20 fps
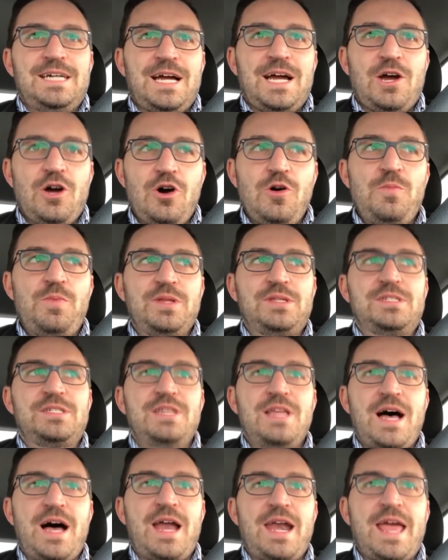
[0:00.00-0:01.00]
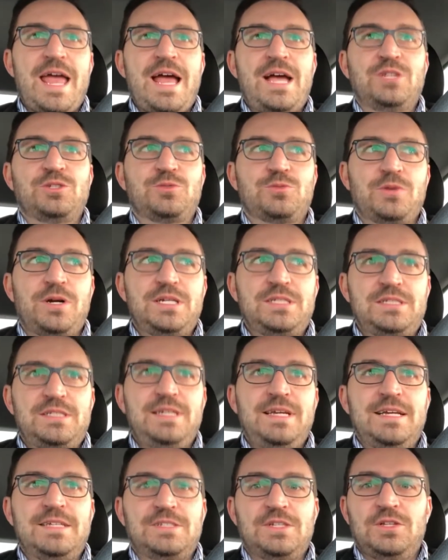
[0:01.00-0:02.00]
I hope it's not as
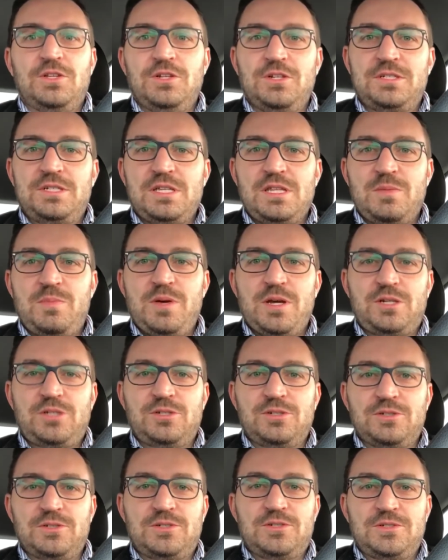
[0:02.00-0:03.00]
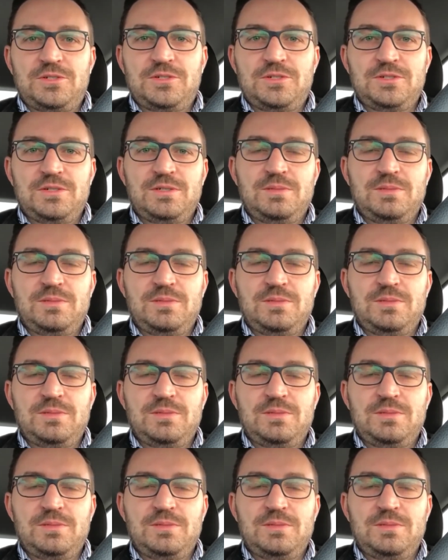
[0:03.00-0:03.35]
rusty as it looks in the pictures,